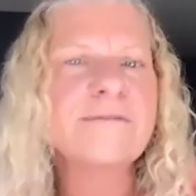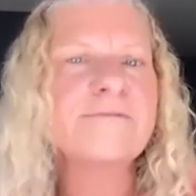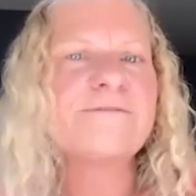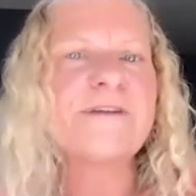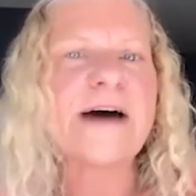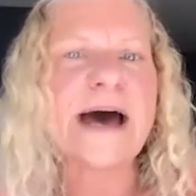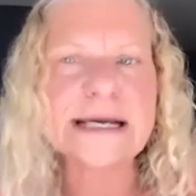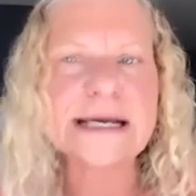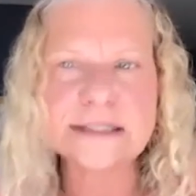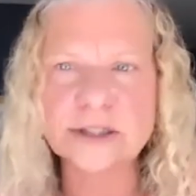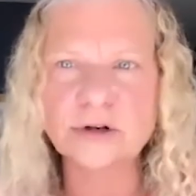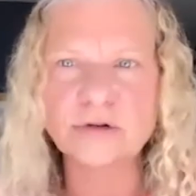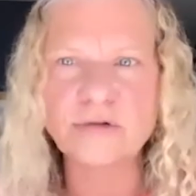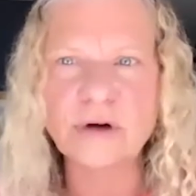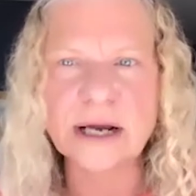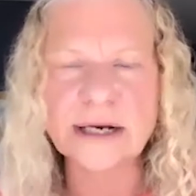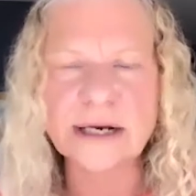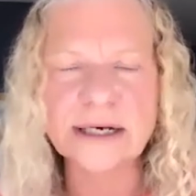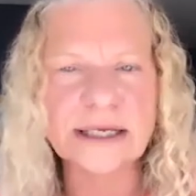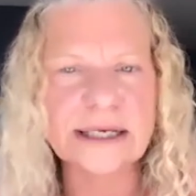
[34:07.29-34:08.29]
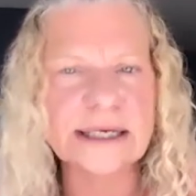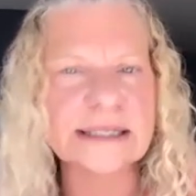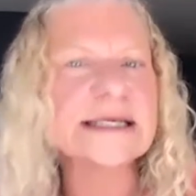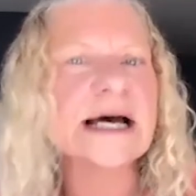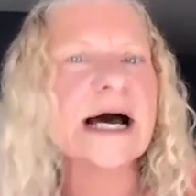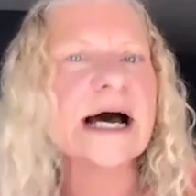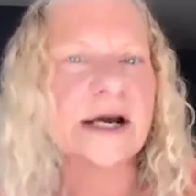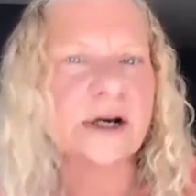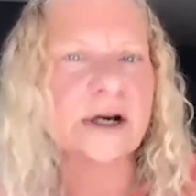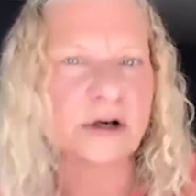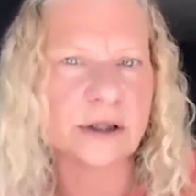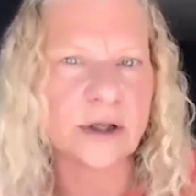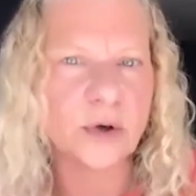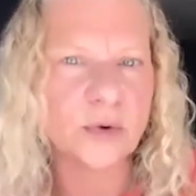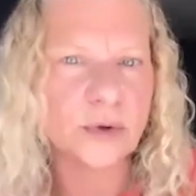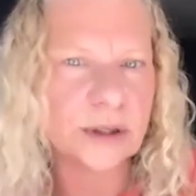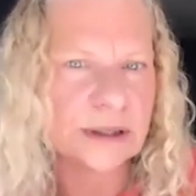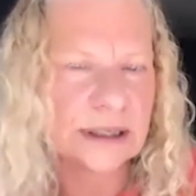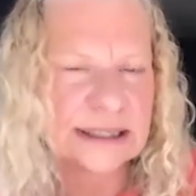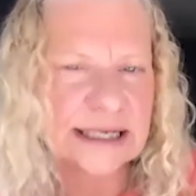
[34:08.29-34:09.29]
Faster running is higher load
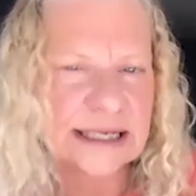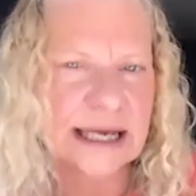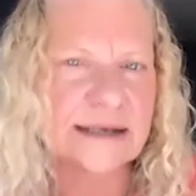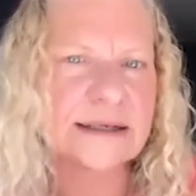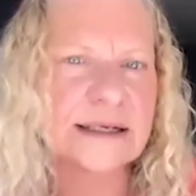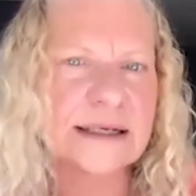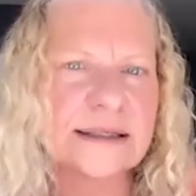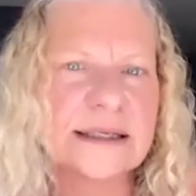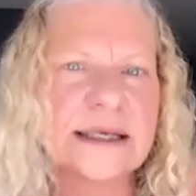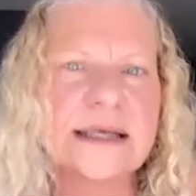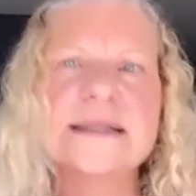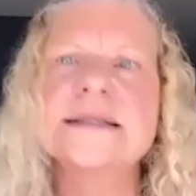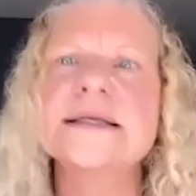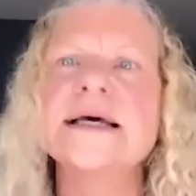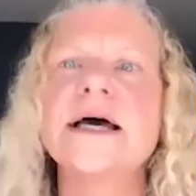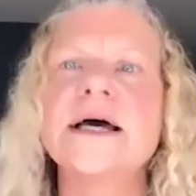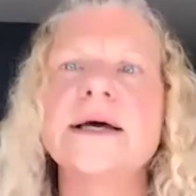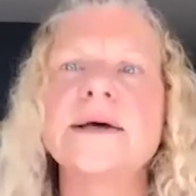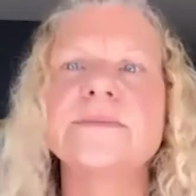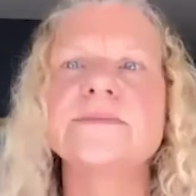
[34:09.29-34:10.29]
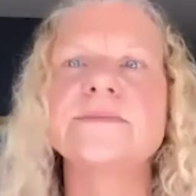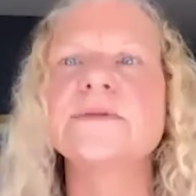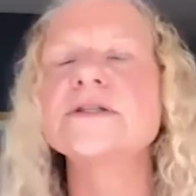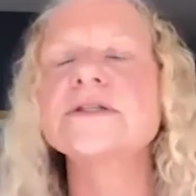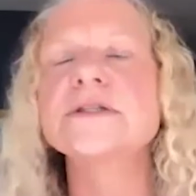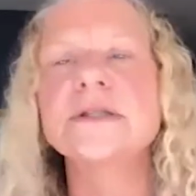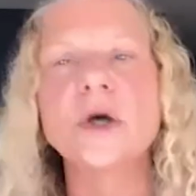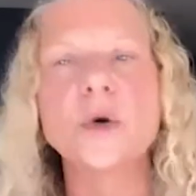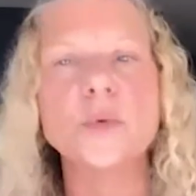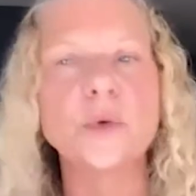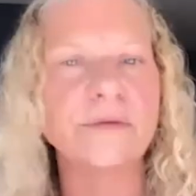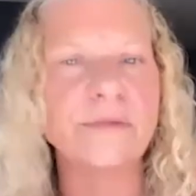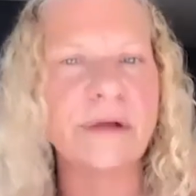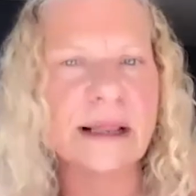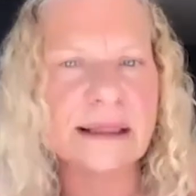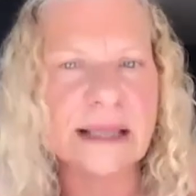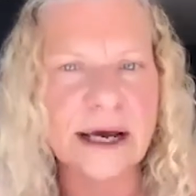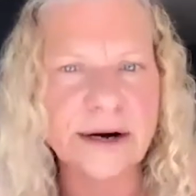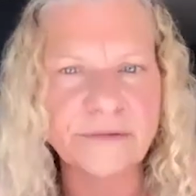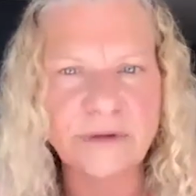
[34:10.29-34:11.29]
on the tendon than slower
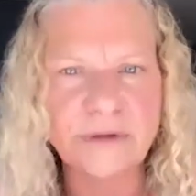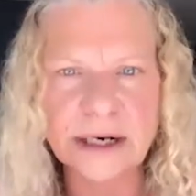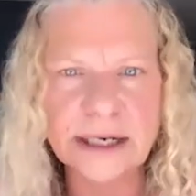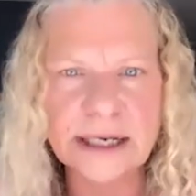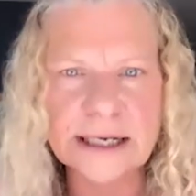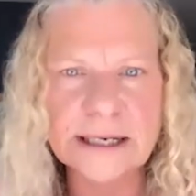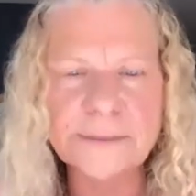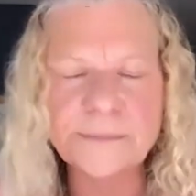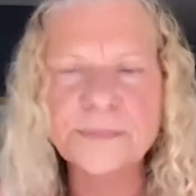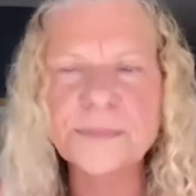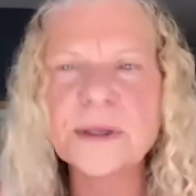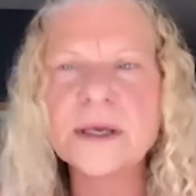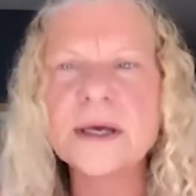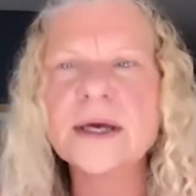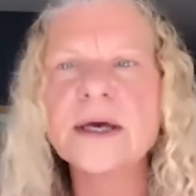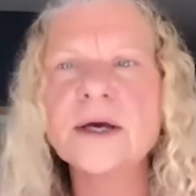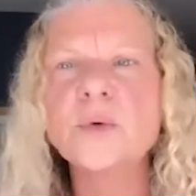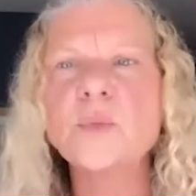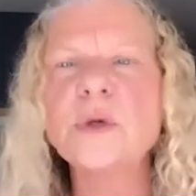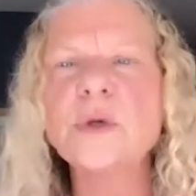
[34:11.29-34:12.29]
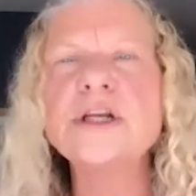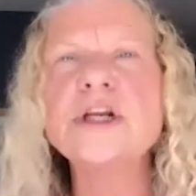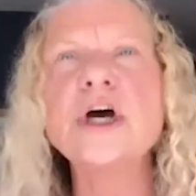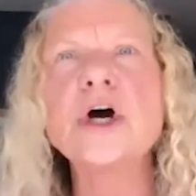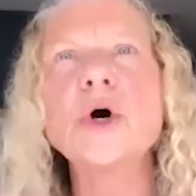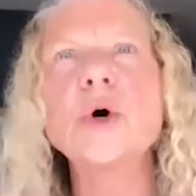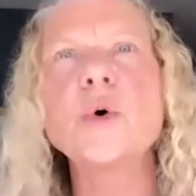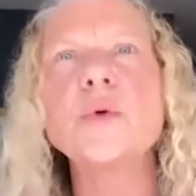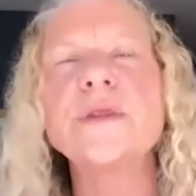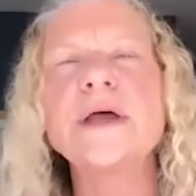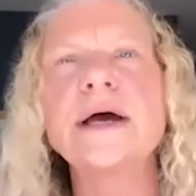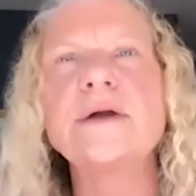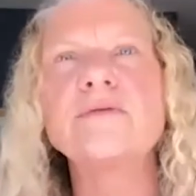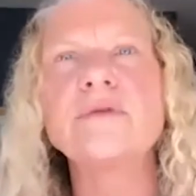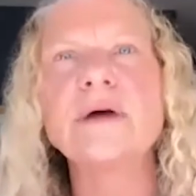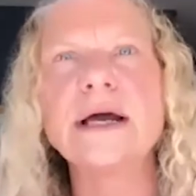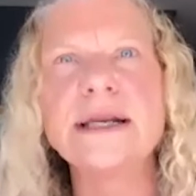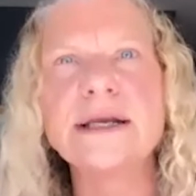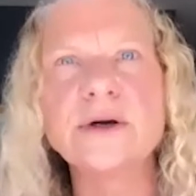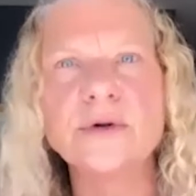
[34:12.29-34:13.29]
running. We know that
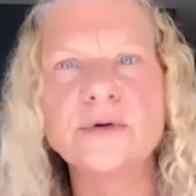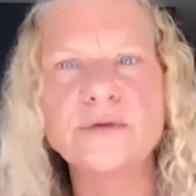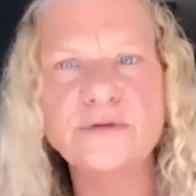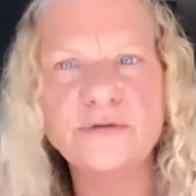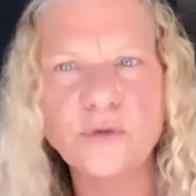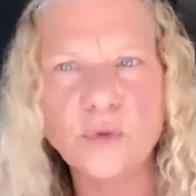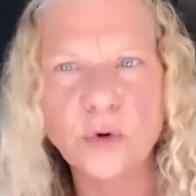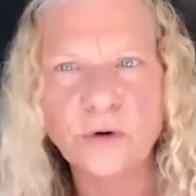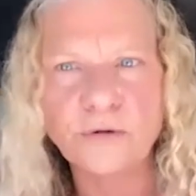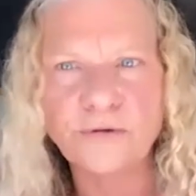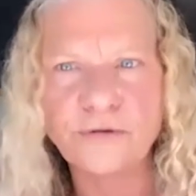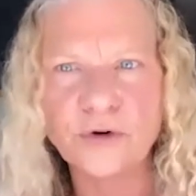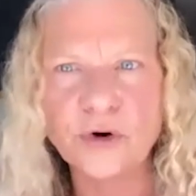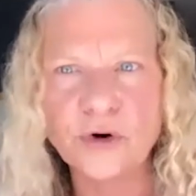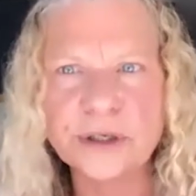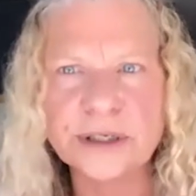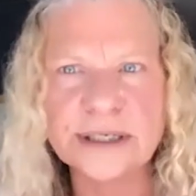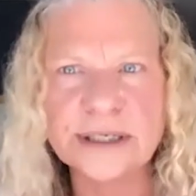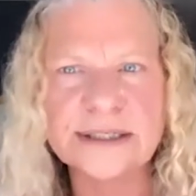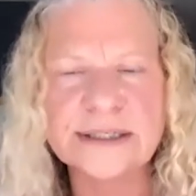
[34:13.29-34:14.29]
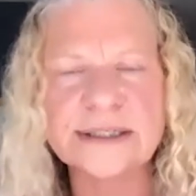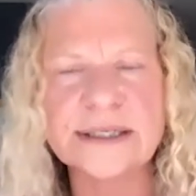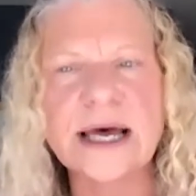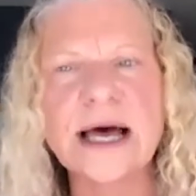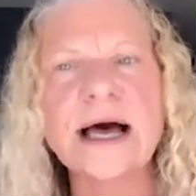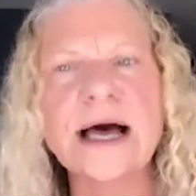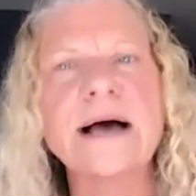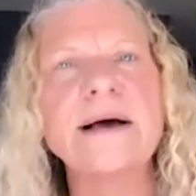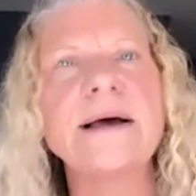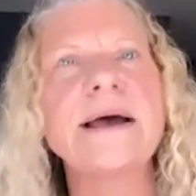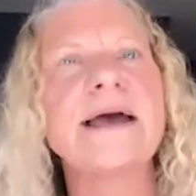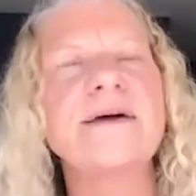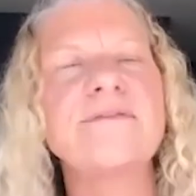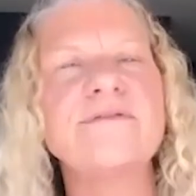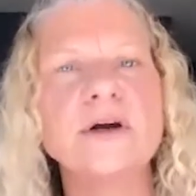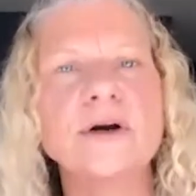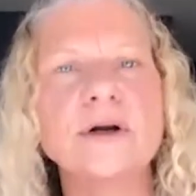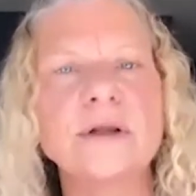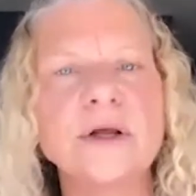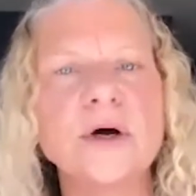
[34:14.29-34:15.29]
running on forefoot is
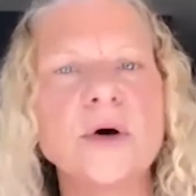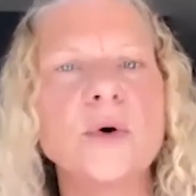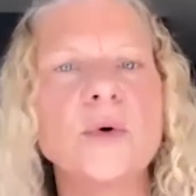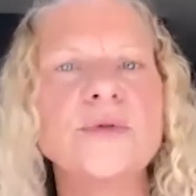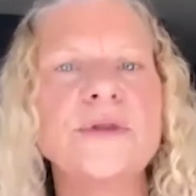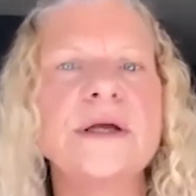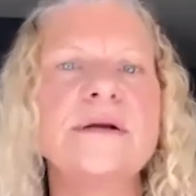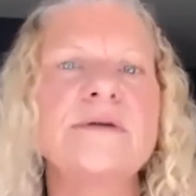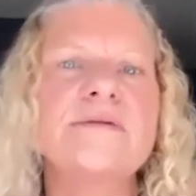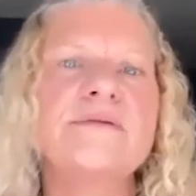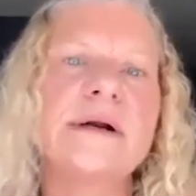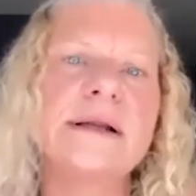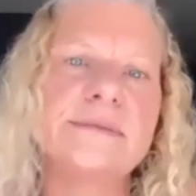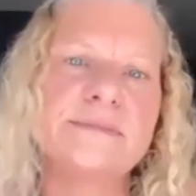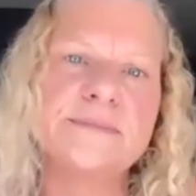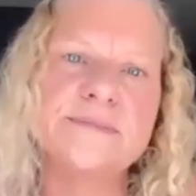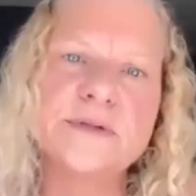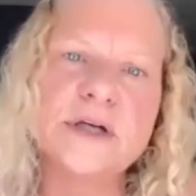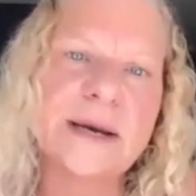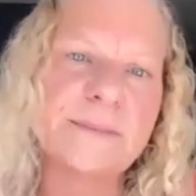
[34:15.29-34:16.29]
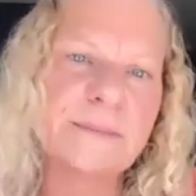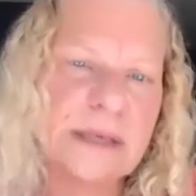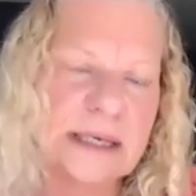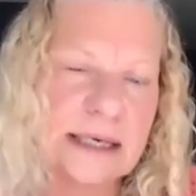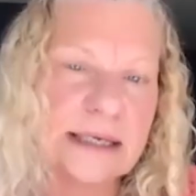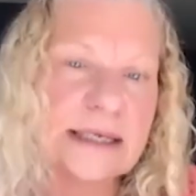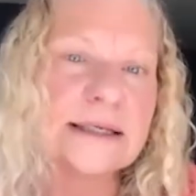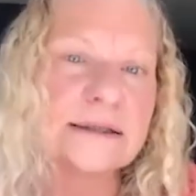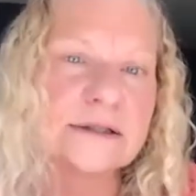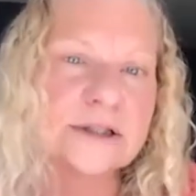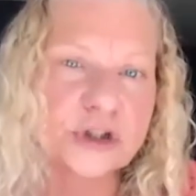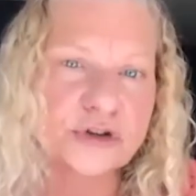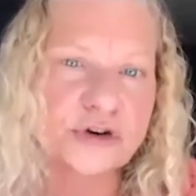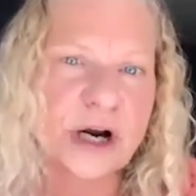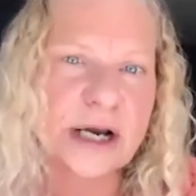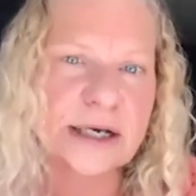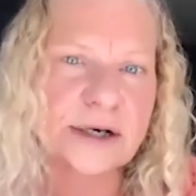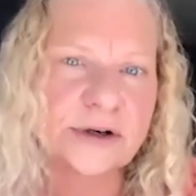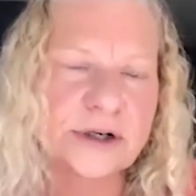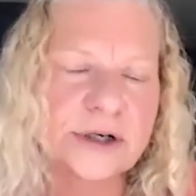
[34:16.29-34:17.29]
heavier load than to be a heel
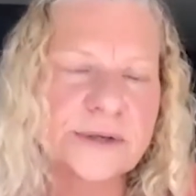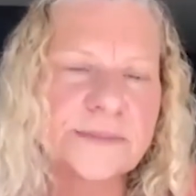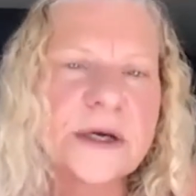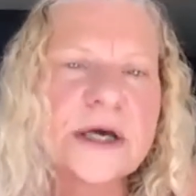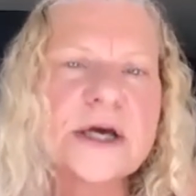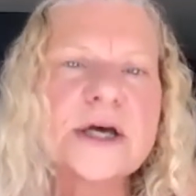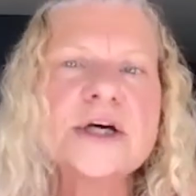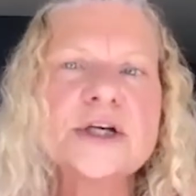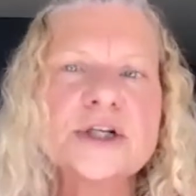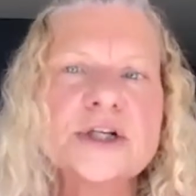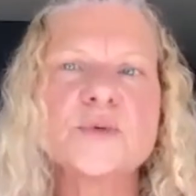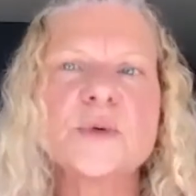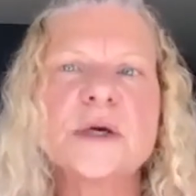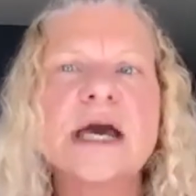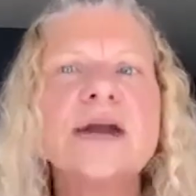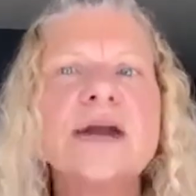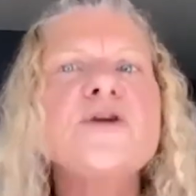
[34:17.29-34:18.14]
striker. So we kind of